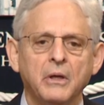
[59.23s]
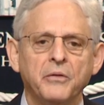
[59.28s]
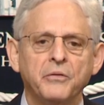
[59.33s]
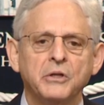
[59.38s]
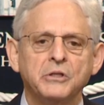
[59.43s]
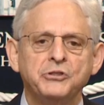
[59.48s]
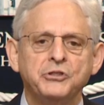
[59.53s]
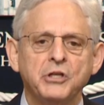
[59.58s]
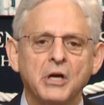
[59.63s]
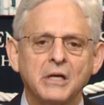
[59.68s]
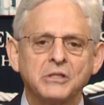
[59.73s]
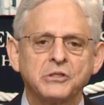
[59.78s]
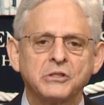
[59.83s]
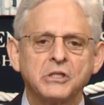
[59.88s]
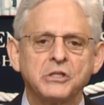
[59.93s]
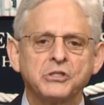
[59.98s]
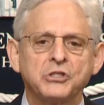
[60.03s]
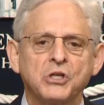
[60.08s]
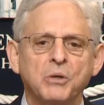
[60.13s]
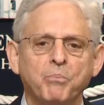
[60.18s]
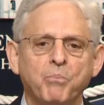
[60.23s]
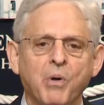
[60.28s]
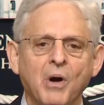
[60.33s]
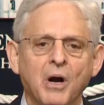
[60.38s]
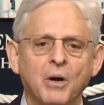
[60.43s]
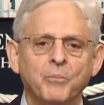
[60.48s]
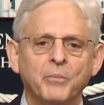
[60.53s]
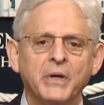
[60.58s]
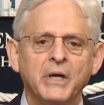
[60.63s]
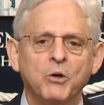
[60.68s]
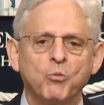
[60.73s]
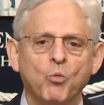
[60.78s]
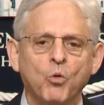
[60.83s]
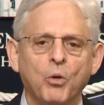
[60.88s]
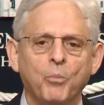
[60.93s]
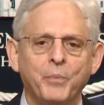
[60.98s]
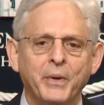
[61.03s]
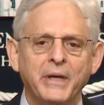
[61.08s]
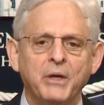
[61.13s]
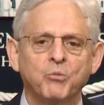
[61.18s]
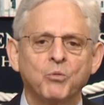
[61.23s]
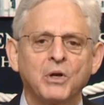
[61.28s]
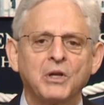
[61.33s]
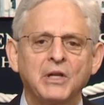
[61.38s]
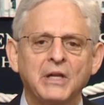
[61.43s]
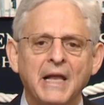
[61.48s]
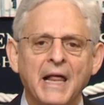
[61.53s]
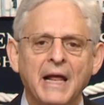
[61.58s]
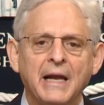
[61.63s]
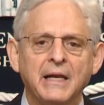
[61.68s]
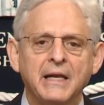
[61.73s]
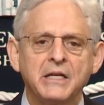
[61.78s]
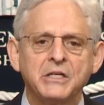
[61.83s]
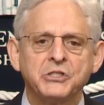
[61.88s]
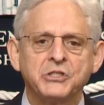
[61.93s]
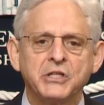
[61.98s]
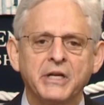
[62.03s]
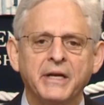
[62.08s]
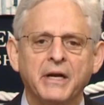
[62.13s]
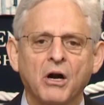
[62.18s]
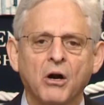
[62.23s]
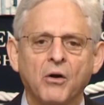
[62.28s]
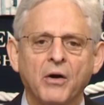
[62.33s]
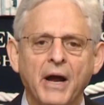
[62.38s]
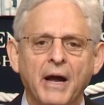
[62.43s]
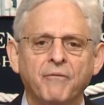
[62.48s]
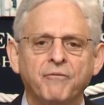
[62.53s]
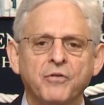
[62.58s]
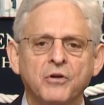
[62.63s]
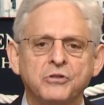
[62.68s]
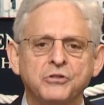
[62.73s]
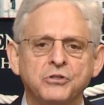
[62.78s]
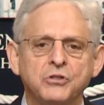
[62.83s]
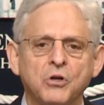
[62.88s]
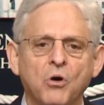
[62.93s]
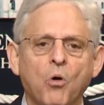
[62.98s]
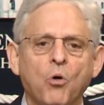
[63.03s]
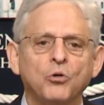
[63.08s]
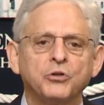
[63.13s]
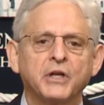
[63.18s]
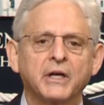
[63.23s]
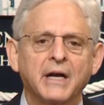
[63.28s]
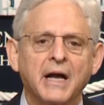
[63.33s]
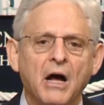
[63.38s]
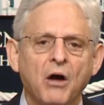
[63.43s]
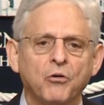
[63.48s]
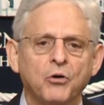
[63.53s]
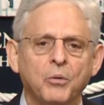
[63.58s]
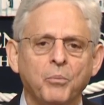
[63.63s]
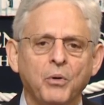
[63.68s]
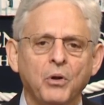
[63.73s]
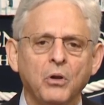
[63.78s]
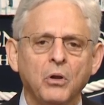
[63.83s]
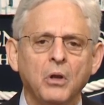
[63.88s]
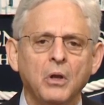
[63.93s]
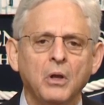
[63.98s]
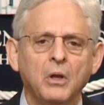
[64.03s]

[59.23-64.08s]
The Justice Department will be relentless in our efforts to hold accountable